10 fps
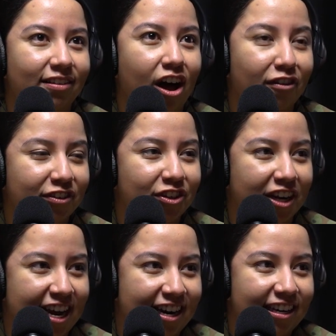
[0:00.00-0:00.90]
officer
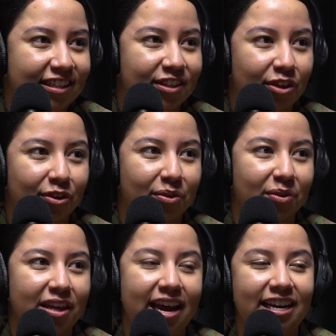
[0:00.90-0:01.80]
candidates
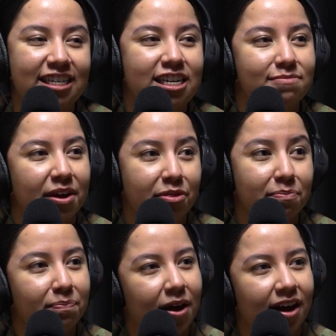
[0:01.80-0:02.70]
through the 18-month
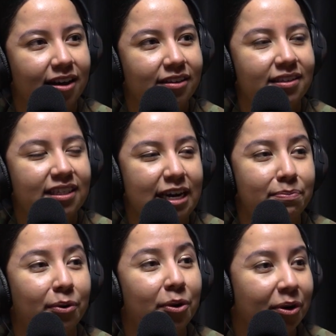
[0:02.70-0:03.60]
state
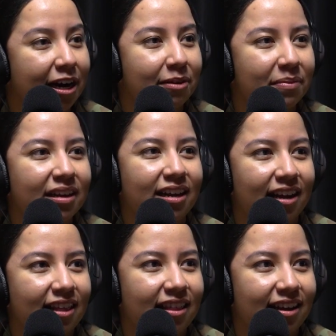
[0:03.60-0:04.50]
program
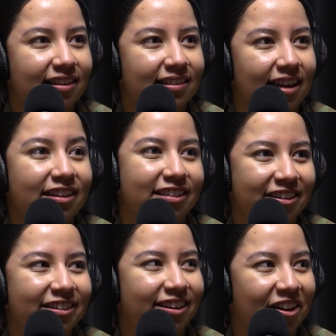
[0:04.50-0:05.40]
that's held
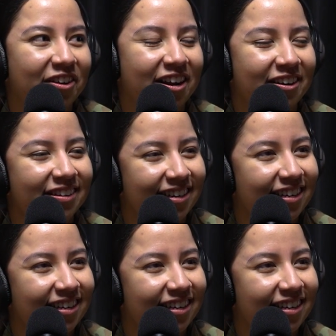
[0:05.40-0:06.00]
here in Colorado.